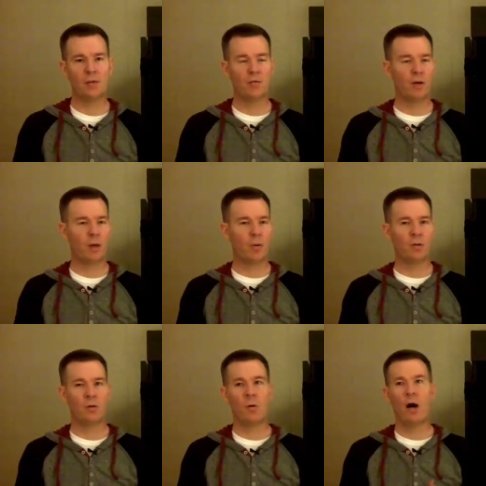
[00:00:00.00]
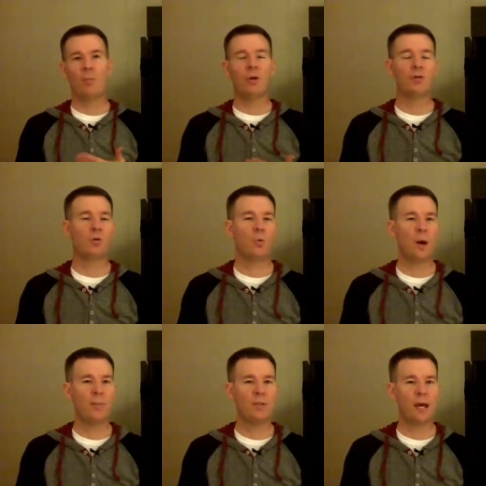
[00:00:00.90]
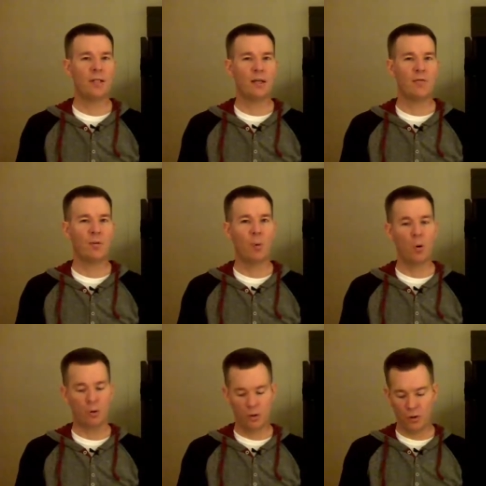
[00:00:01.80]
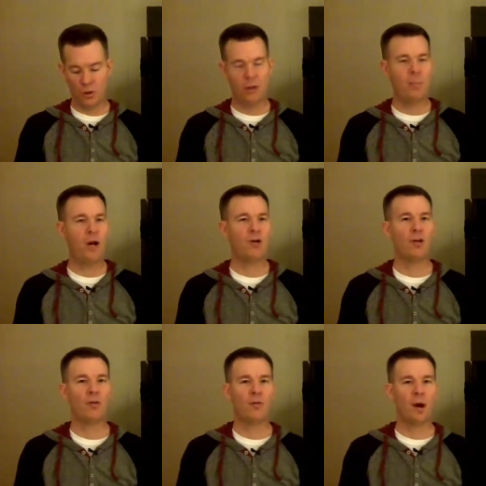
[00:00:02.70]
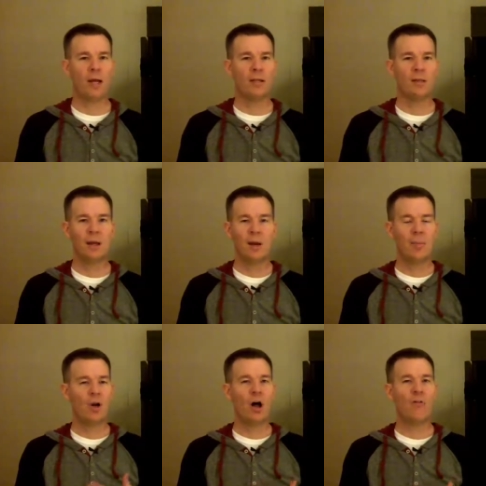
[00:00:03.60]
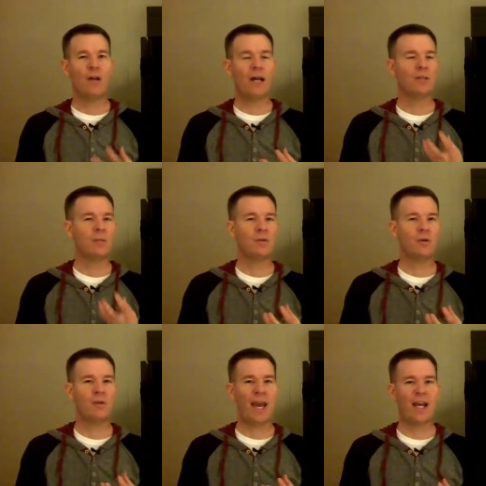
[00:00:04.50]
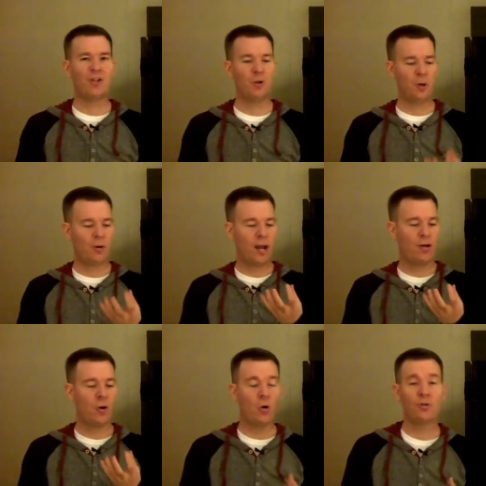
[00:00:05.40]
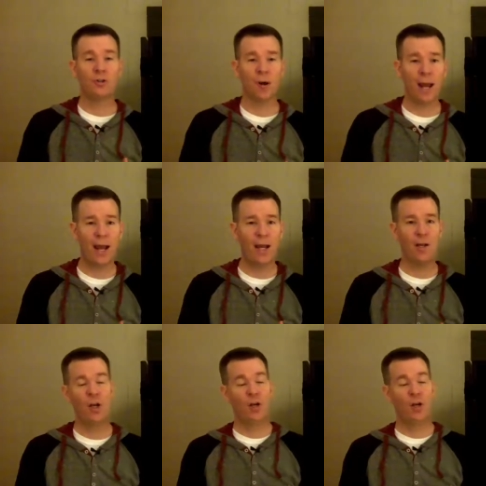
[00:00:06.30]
It was available to upload to a website to give you a portal you could compare to your friends, but all of it had some sort of gadget you either had to hold in your hand,